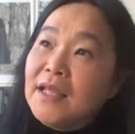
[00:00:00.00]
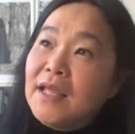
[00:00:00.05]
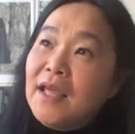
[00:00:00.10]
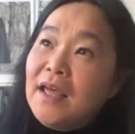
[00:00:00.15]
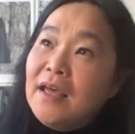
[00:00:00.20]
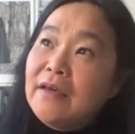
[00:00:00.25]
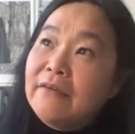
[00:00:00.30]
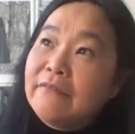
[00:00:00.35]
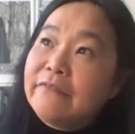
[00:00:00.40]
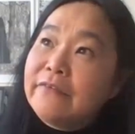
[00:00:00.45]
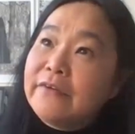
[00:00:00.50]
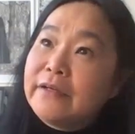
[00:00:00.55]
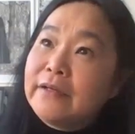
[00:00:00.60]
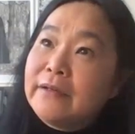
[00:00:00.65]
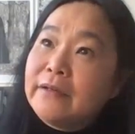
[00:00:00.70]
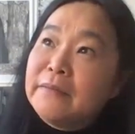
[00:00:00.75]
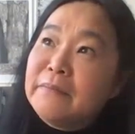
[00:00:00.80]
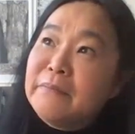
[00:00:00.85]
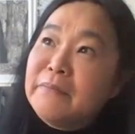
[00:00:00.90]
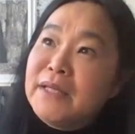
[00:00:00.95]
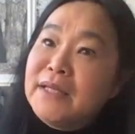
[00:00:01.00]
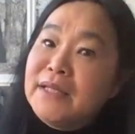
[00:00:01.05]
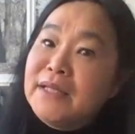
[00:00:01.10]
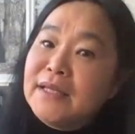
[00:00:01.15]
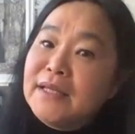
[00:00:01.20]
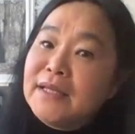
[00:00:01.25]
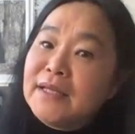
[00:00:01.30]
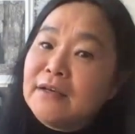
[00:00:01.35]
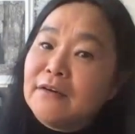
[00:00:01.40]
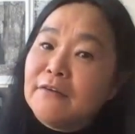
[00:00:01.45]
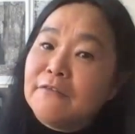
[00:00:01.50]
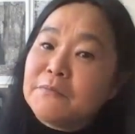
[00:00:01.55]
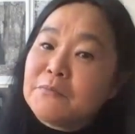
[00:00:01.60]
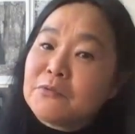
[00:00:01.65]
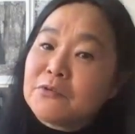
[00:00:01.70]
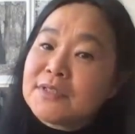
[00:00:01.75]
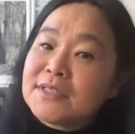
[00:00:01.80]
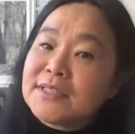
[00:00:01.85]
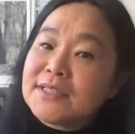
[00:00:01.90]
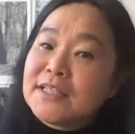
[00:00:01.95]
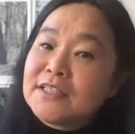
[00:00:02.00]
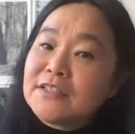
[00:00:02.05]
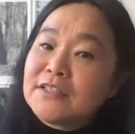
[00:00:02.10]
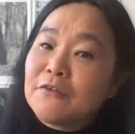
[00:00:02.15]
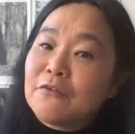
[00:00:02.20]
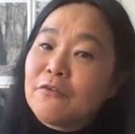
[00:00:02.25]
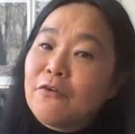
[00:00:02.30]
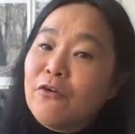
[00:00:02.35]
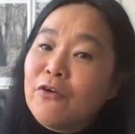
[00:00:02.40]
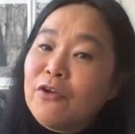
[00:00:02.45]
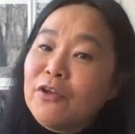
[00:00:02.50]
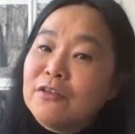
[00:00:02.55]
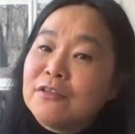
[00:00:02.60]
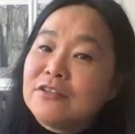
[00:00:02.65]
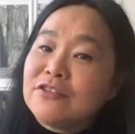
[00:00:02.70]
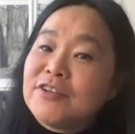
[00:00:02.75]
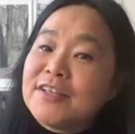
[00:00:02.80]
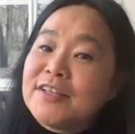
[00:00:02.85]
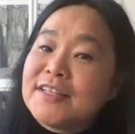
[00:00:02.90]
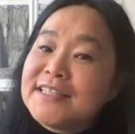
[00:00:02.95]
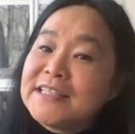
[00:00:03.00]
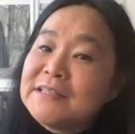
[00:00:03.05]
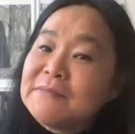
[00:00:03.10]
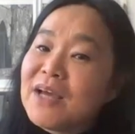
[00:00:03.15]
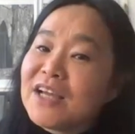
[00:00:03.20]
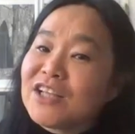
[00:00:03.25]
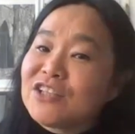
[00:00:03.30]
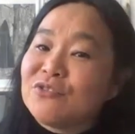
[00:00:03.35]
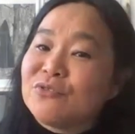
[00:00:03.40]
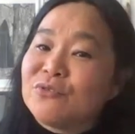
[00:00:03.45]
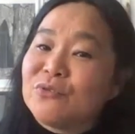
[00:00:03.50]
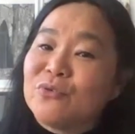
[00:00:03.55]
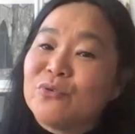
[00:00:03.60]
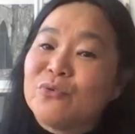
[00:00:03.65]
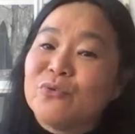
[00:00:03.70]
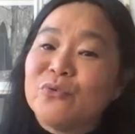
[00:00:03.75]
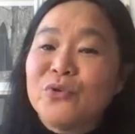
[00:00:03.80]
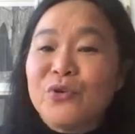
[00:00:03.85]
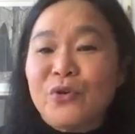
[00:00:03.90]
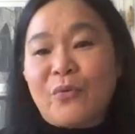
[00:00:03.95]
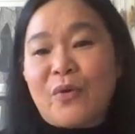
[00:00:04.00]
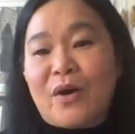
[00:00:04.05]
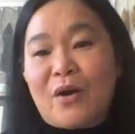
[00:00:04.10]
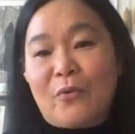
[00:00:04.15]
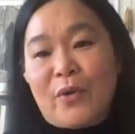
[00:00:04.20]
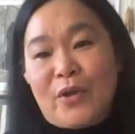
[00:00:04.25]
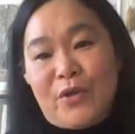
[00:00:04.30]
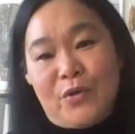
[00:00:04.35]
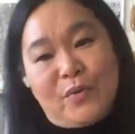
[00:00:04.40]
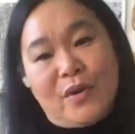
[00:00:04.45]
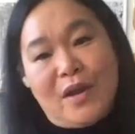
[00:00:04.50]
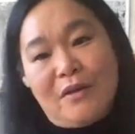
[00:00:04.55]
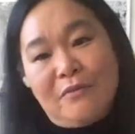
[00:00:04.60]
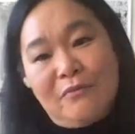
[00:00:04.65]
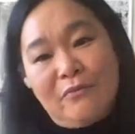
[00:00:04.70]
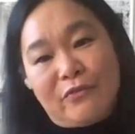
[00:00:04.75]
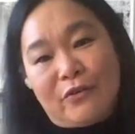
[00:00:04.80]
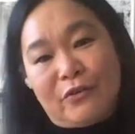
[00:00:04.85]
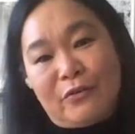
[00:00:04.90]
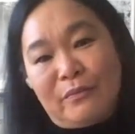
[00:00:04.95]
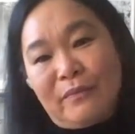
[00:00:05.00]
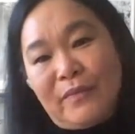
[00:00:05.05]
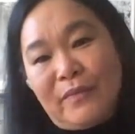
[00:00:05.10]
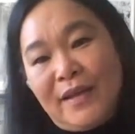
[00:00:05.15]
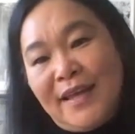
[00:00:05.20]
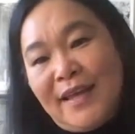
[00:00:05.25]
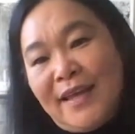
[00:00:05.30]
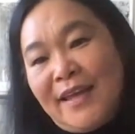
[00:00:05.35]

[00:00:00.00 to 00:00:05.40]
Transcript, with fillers: it have a, a meaning of a process of going tracing back to who you are, where you come from